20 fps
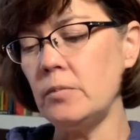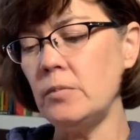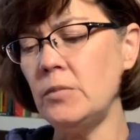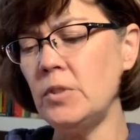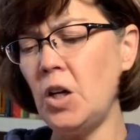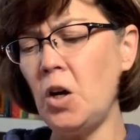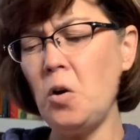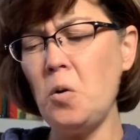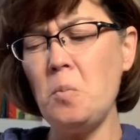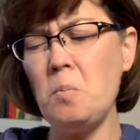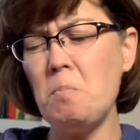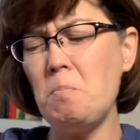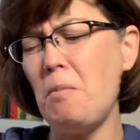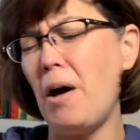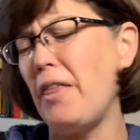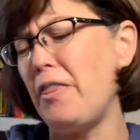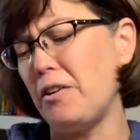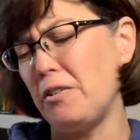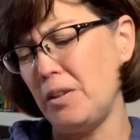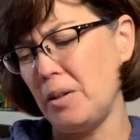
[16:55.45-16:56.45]
Oh,
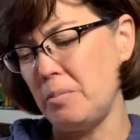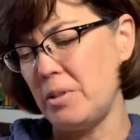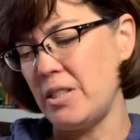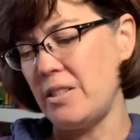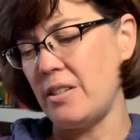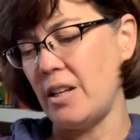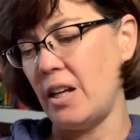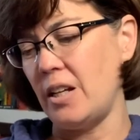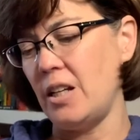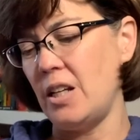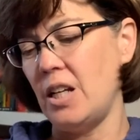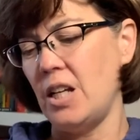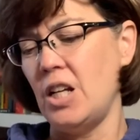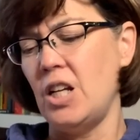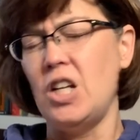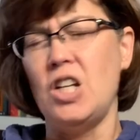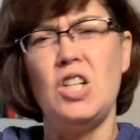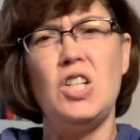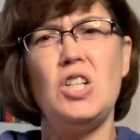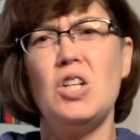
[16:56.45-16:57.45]
Mother, Libby said,
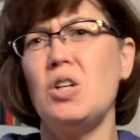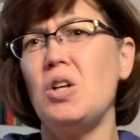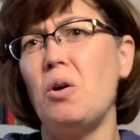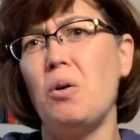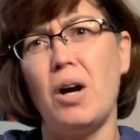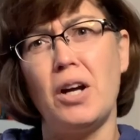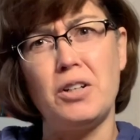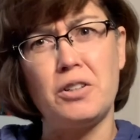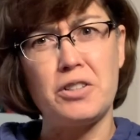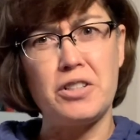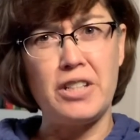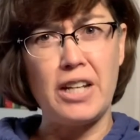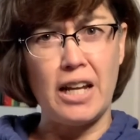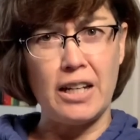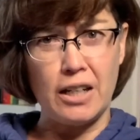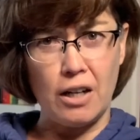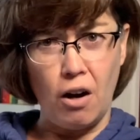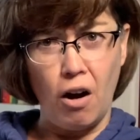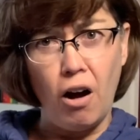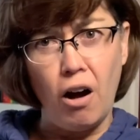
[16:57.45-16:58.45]
you don't understand
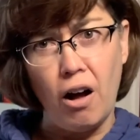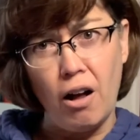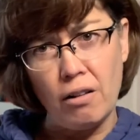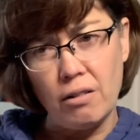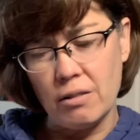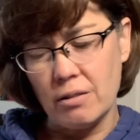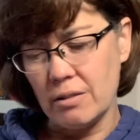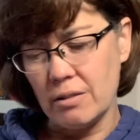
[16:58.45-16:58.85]
at all.